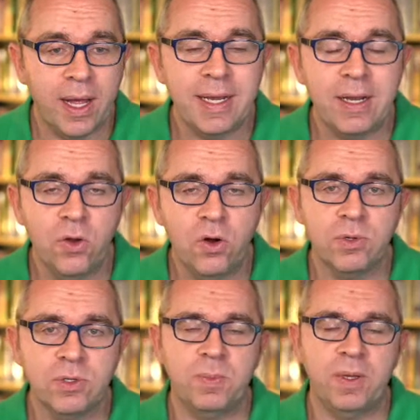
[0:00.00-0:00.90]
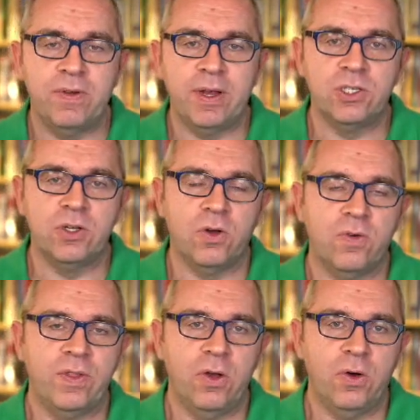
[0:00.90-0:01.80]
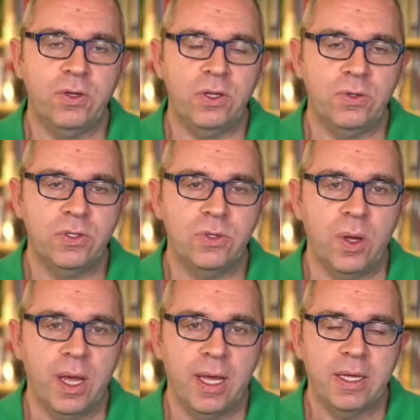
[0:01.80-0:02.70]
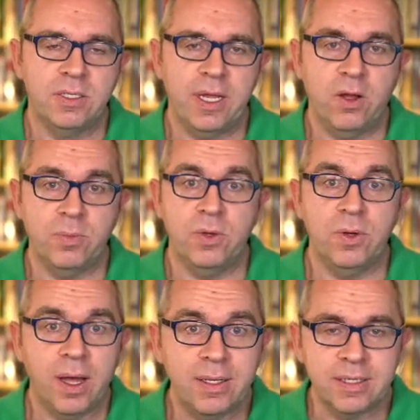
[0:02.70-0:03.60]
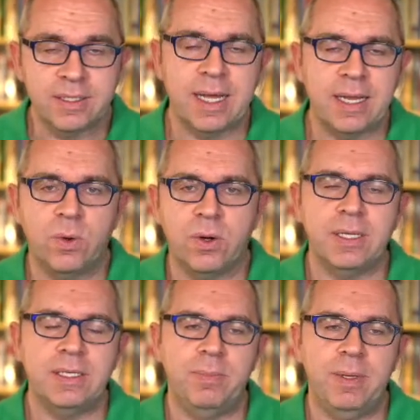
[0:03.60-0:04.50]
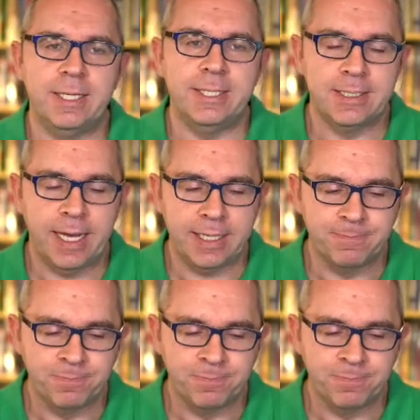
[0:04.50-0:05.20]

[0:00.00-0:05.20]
a normal speed version of the audio too, to help you understand what is being said.